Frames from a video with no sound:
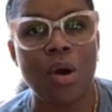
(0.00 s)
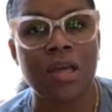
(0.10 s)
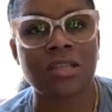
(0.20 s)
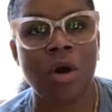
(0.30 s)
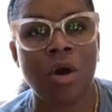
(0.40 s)

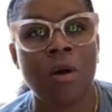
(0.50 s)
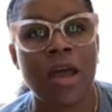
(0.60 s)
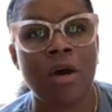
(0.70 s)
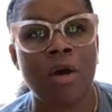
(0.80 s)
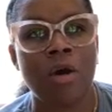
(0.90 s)
it
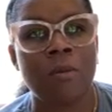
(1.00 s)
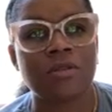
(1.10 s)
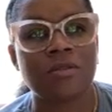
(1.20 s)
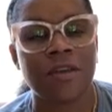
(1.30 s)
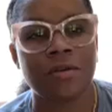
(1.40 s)

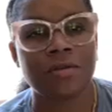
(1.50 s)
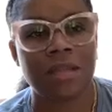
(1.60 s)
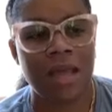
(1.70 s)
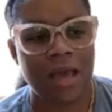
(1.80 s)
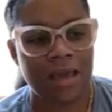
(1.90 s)
almost feels
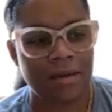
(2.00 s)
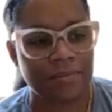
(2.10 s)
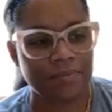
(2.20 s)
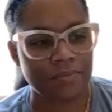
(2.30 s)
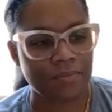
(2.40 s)
like
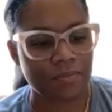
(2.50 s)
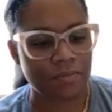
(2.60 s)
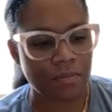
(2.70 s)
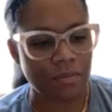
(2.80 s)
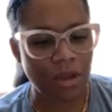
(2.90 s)

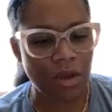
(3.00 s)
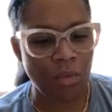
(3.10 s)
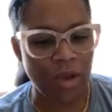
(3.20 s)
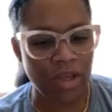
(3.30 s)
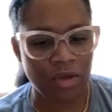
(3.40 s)

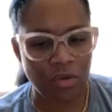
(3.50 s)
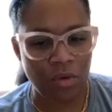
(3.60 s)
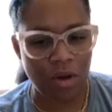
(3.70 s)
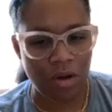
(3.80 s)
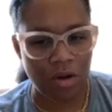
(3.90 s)
when
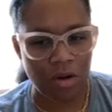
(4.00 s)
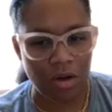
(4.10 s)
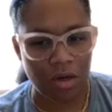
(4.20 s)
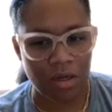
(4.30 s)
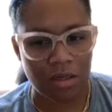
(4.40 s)
you
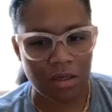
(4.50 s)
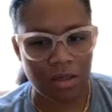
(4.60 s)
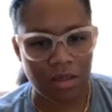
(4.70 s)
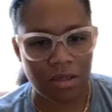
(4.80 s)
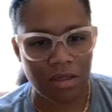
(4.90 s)
are,
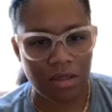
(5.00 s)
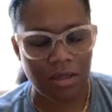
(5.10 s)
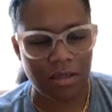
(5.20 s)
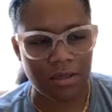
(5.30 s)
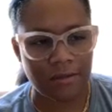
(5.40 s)

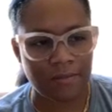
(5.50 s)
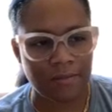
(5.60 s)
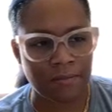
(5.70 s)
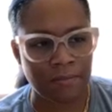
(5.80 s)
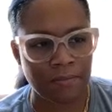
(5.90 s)

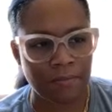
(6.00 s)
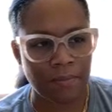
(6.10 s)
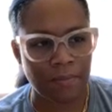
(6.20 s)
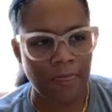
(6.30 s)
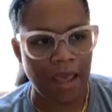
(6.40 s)
and
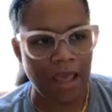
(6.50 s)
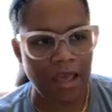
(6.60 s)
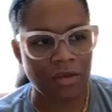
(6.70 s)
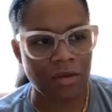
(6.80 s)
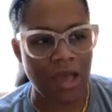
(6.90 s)

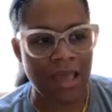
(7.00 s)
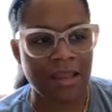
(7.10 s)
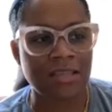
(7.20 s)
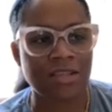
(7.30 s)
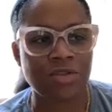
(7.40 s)

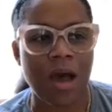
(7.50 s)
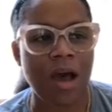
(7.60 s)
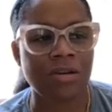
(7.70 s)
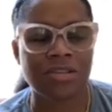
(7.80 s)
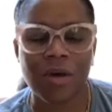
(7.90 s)
this is why
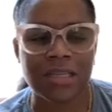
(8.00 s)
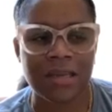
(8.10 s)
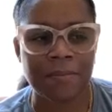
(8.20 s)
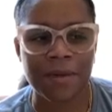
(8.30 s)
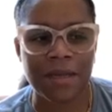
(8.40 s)
also I
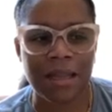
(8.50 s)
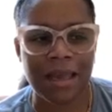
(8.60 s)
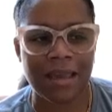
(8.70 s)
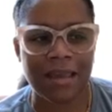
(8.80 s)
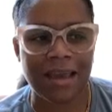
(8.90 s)
didn't put it
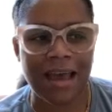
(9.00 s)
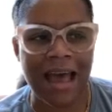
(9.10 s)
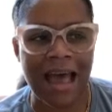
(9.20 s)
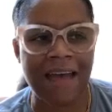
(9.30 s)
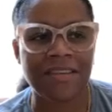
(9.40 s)
like,
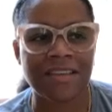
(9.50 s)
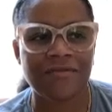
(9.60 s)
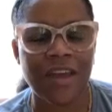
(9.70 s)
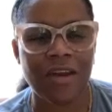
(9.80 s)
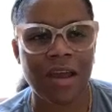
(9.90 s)
I have this
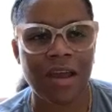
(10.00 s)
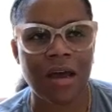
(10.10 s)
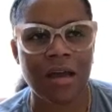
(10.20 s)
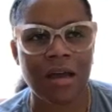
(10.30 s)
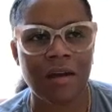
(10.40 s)
very
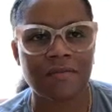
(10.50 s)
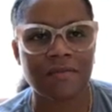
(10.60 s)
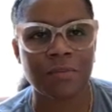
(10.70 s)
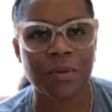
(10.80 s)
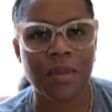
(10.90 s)

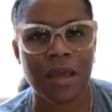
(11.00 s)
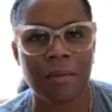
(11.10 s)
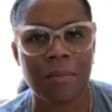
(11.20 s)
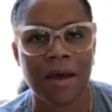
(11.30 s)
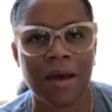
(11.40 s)
uncomfortable thing
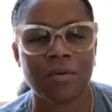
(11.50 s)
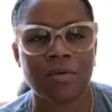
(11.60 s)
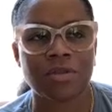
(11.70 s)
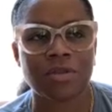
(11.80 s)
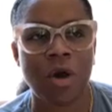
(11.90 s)
about
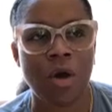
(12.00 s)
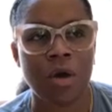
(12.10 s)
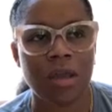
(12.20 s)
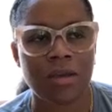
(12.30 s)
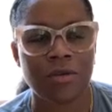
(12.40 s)

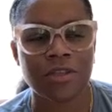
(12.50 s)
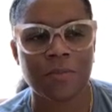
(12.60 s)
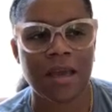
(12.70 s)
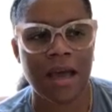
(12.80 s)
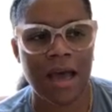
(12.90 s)
talking or
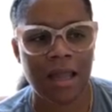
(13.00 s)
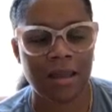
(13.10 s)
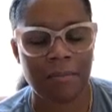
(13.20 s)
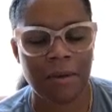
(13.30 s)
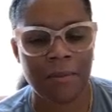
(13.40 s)
speaking
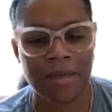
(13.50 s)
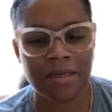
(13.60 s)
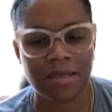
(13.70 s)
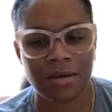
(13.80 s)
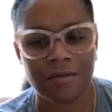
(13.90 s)
highly about
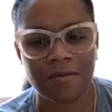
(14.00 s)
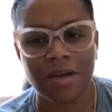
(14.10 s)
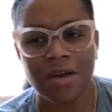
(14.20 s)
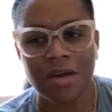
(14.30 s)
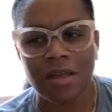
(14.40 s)
myself.
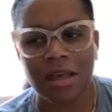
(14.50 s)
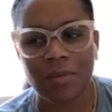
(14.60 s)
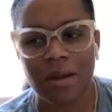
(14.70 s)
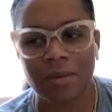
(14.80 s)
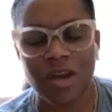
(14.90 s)
Like
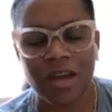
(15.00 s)
when I